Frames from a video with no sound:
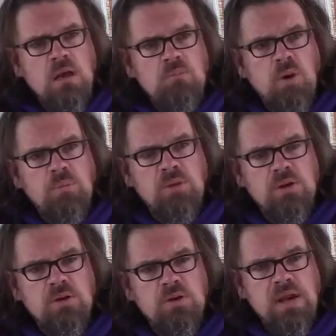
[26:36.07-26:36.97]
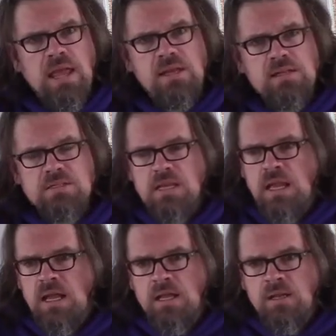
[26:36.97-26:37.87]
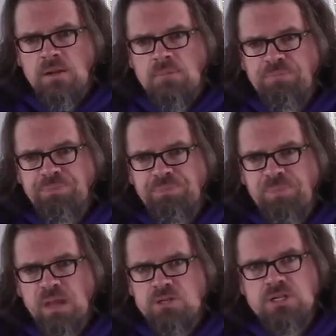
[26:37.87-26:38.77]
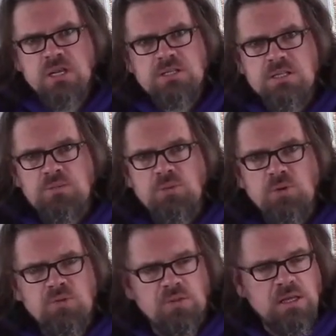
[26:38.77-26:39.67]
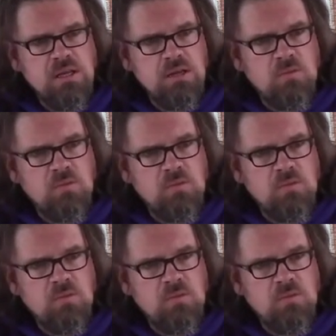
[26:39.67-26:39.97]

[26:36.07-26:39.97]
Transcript: Barbara Hernandez, and she does this beautifully.